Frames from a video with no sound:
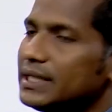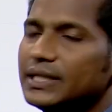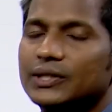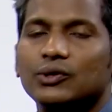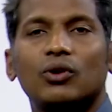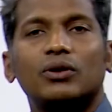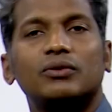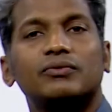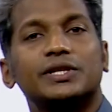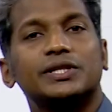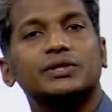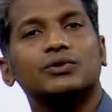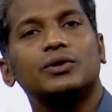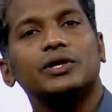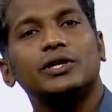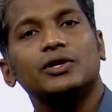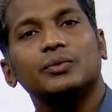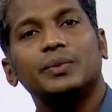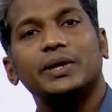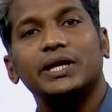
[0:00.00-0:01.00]
is always
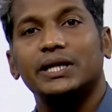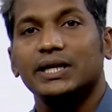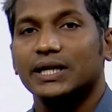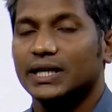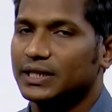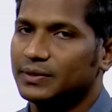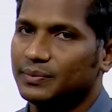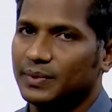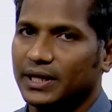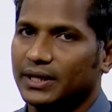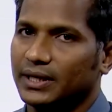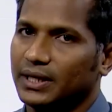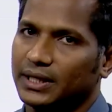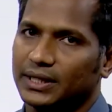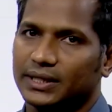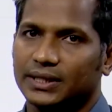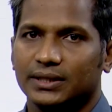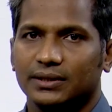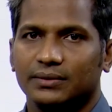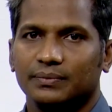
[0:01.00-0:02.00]
going to be dx by
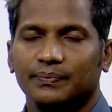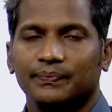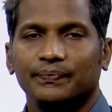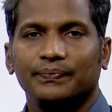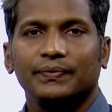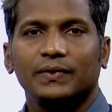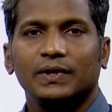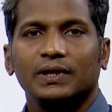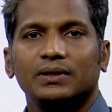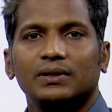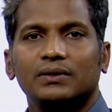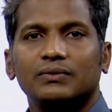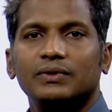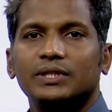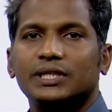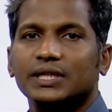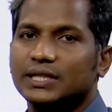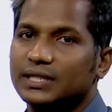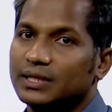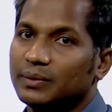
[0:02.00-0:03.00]
x,
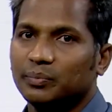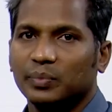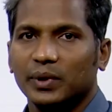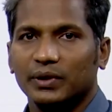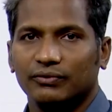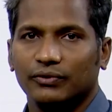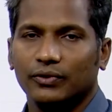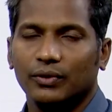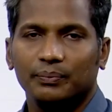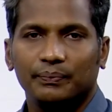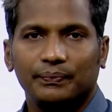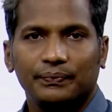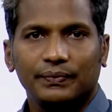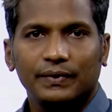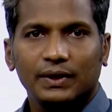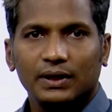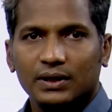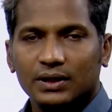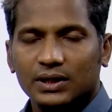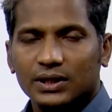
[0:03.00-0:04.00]
which is simple form.
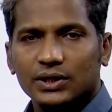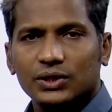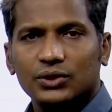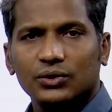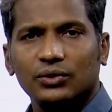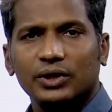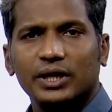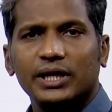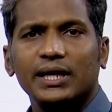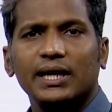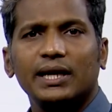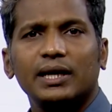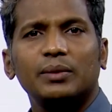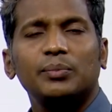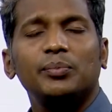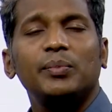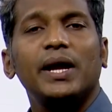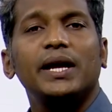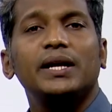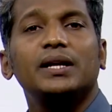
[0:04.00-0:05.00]
So, here
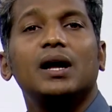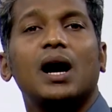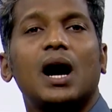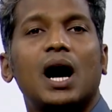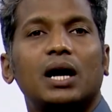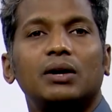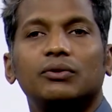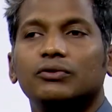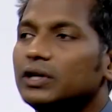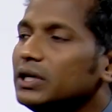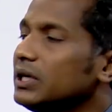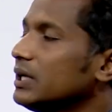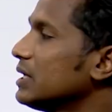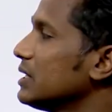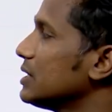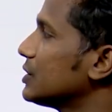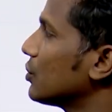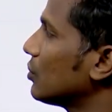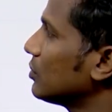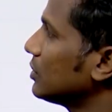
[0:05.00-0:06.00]
main hard work
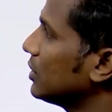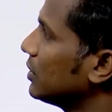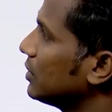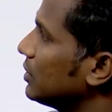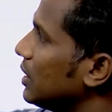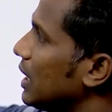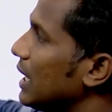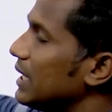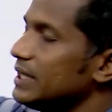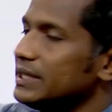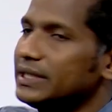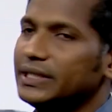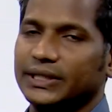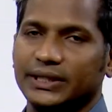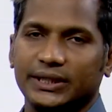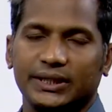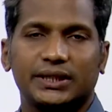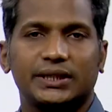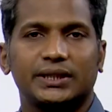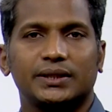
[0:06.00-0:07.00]
is on the
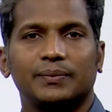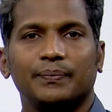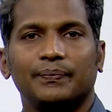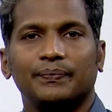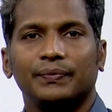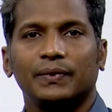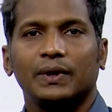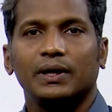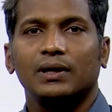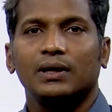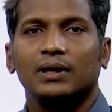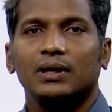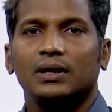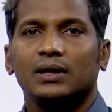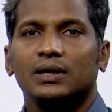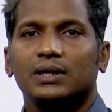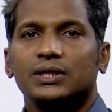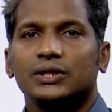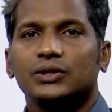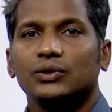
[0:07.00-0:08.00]
LHS.
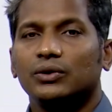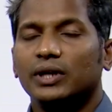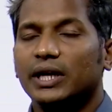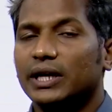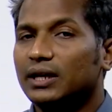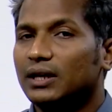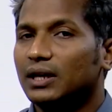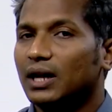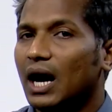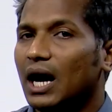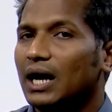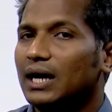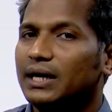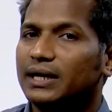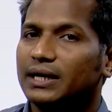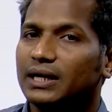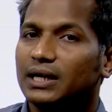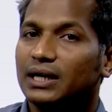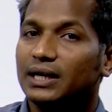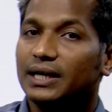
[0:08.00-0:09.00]
So, in
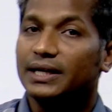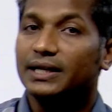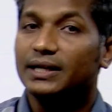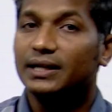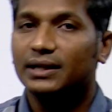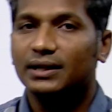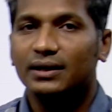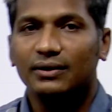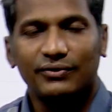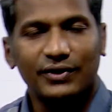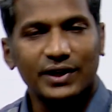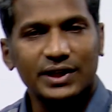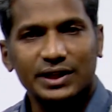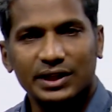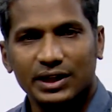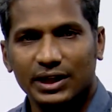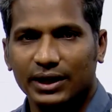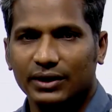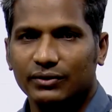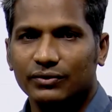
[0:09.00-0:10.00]
earlier linear
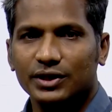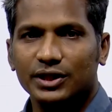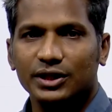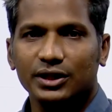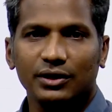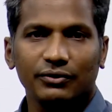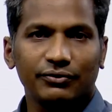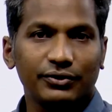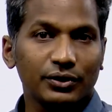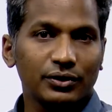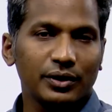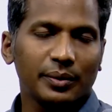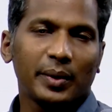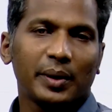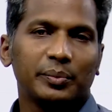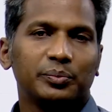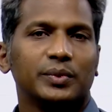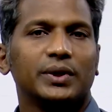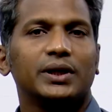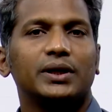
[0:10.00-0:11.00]
differential equation, if you
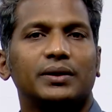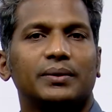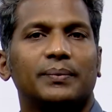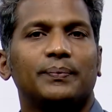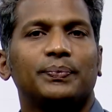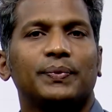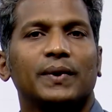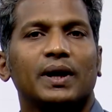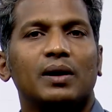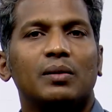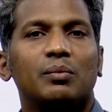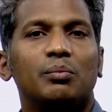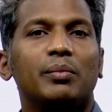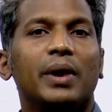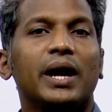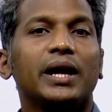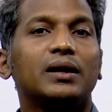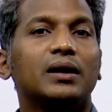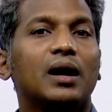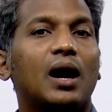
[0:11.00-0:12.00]
remember,
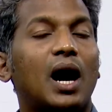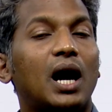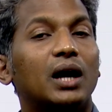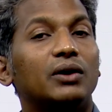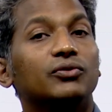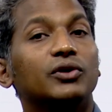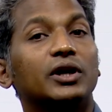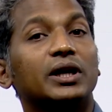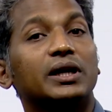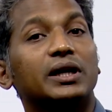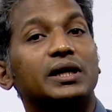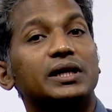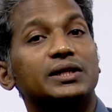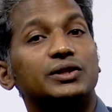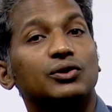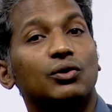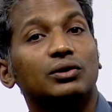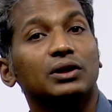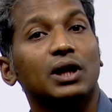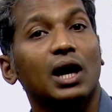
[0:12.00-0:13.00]
main hard work is
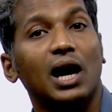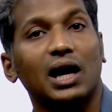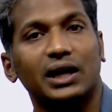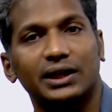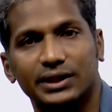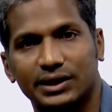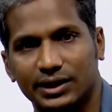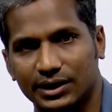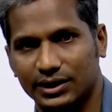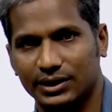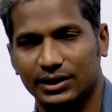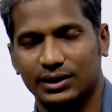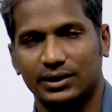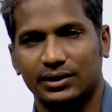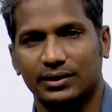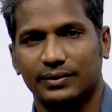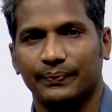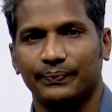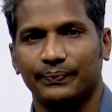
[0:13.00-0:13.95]
on the RHS,